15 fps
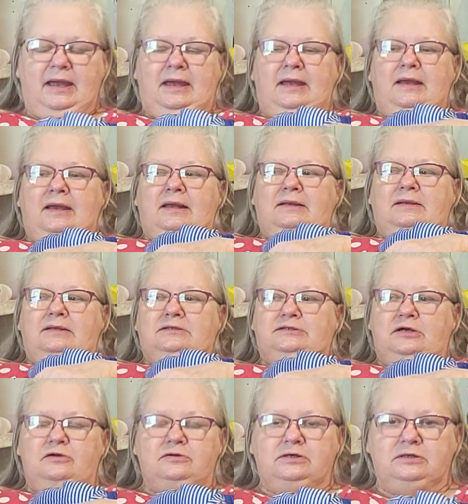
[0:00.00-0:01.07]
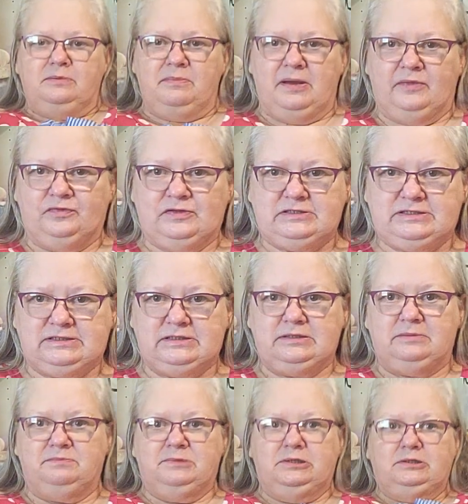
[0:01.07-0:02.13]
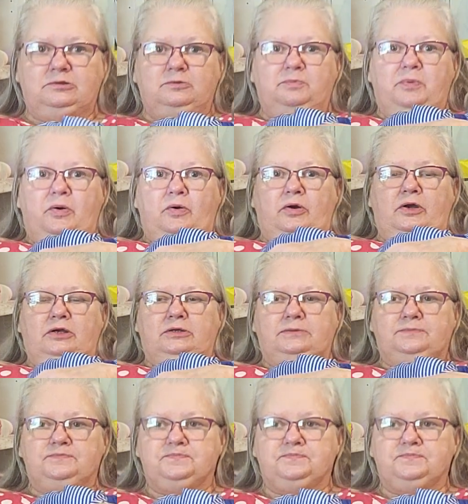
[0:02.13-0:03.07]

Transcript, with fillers: And talking about the sentimental part,